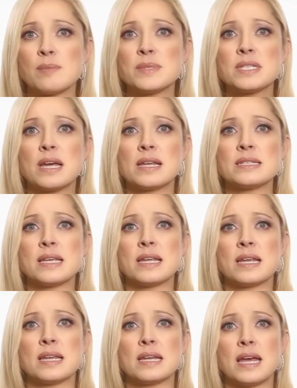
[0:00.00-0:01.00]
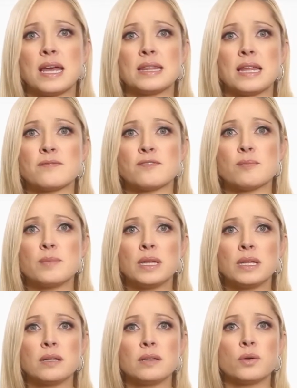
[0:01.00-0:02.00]
studies that indicate that
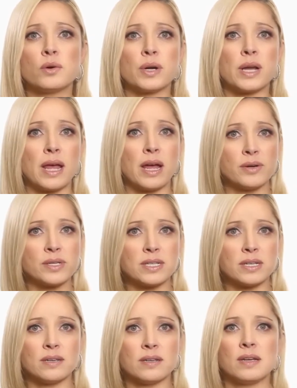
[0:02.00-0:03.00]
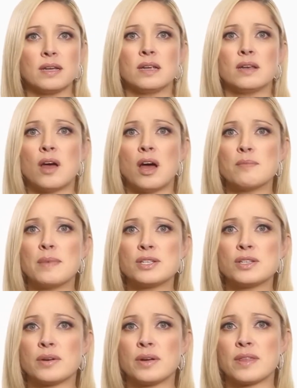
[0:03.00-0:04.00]
familial or inherited
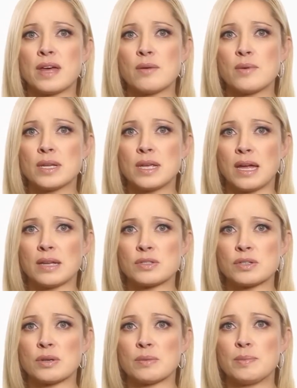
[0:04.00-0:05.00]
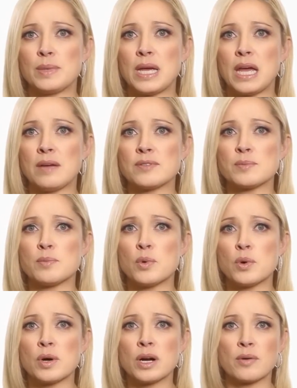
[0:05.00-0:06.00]
non-medullary thyroid cancer behaves
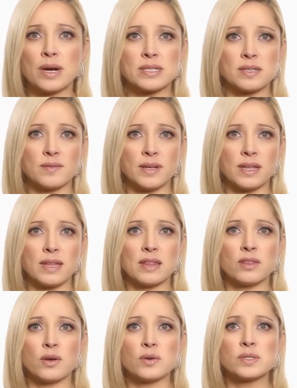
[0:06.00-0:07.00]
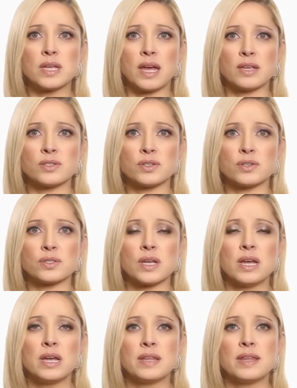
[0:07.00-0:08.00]
more aggressively than those cancers
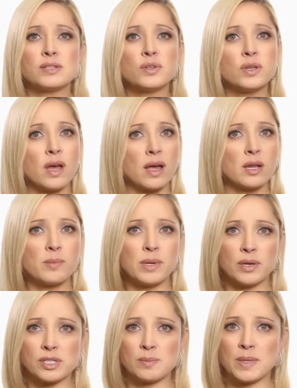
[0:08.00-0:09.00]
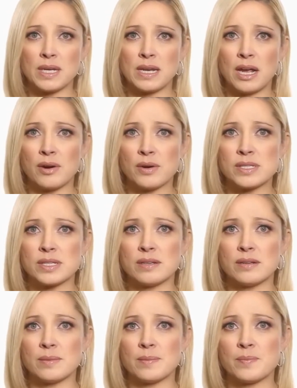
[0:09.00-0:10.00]
that do not appear to be
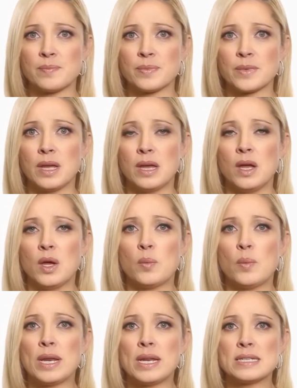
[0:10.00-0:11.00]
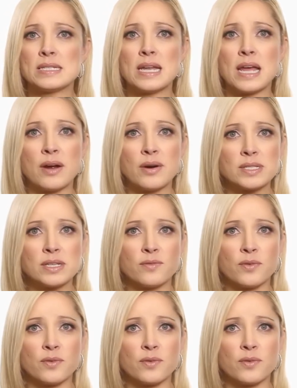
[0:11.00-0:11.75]
inherited. When it is inherited, for